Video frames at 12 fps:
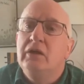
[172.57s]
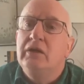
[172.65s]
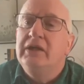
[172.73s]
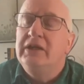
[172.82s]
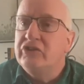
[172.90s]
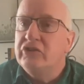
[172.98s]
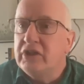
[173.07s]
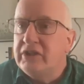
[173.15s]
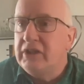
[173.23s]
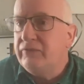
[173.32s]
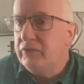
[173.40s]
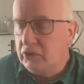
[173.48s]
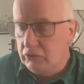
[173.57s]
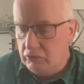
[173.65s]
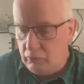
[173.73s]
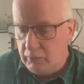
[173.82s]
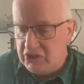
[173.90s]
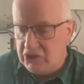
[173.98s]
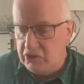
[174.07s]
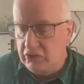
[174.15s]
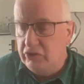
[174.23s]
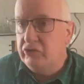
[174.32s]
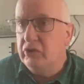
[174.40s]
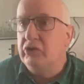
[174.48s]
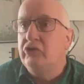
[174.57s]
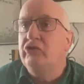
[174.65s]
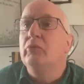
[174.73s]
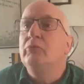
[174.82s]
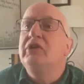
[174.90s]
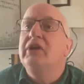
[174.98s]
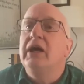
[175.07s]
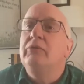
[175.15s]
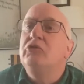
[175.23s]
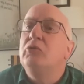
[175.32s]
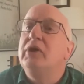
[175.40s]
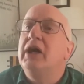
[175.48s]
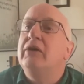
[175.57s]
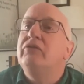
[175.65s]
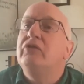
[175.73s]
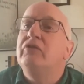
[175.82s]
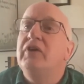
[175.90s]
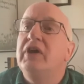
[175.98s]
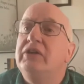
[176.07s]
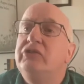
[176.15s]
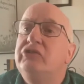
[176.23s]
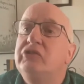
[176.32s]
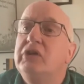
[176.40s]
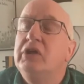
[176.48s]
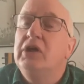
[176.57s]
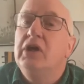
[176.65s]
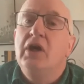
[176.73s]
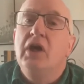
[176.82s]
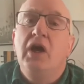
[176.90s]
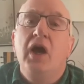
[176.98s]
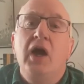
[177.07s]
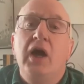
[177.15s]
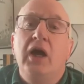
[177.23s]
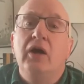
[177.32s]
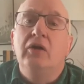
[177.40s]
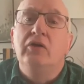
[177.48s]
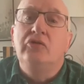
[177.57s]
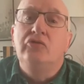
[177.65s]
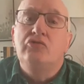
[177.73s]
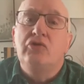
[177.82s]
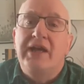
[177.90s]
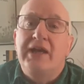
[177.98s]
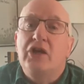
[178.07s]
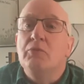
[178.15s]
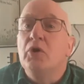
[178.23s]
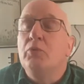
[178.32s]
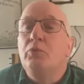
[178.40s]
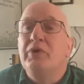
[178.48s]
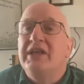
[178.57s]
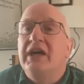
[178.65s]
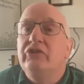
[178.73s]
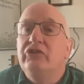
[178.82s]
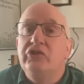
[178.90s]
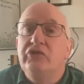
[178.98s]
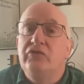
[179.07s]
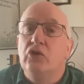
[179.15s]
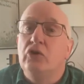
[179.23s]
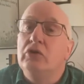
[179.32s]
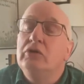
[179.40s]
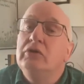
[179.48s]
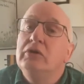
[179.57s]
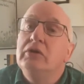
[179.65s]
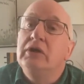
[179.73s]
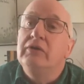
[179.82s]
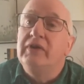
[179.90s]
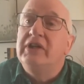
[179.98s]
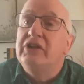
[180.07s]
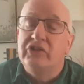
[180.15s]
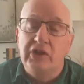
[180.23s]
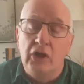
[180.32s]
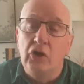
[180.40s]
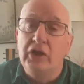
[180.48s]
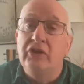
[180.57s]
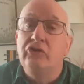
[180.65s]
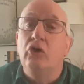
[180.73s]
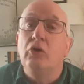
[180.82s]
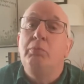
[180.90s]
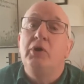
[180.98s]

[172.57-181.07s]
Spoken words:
These are the difficult questions that sometimes we have to face and try and come up with answers for, if it is at all